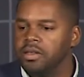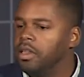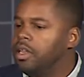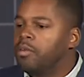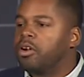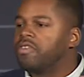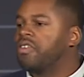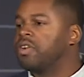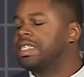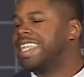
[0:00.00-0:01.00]
a number of
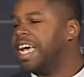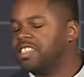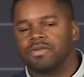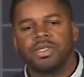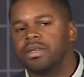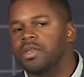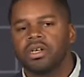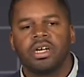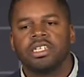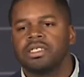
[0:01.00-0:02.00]
different decks from similar
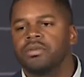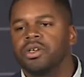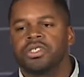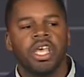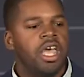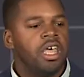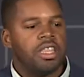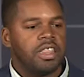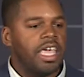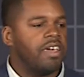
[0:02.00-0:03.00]
customers
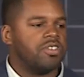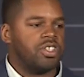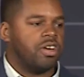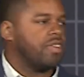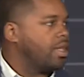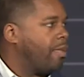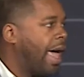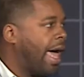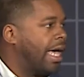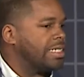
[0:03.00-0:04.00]
that they have served in the
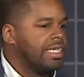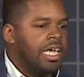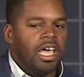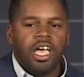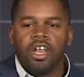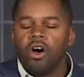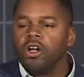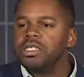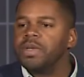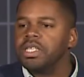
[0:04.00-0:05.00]
past. And
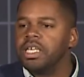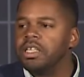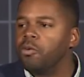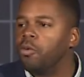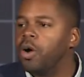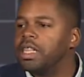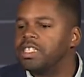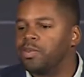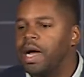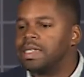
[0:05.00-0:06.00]
ultimately, what
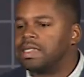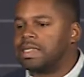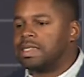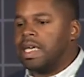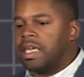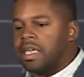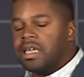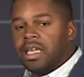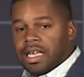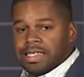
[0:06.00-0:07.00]
this process is taking
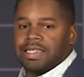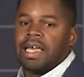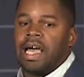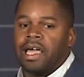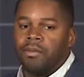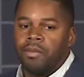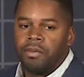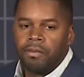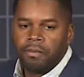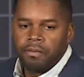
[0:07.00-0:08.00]
is time.
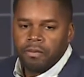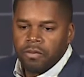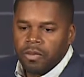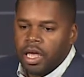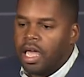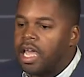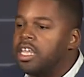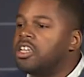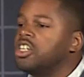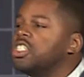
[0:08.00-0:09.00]

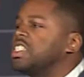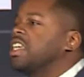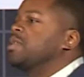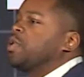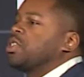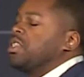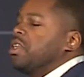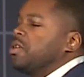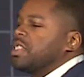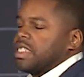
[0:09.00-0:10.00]
Any good salesperson
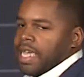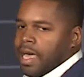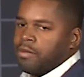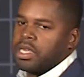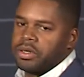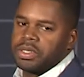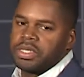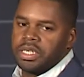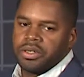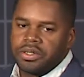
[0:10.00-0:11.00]
knows that time kills
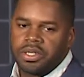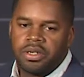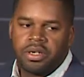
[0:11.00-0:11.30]
deals.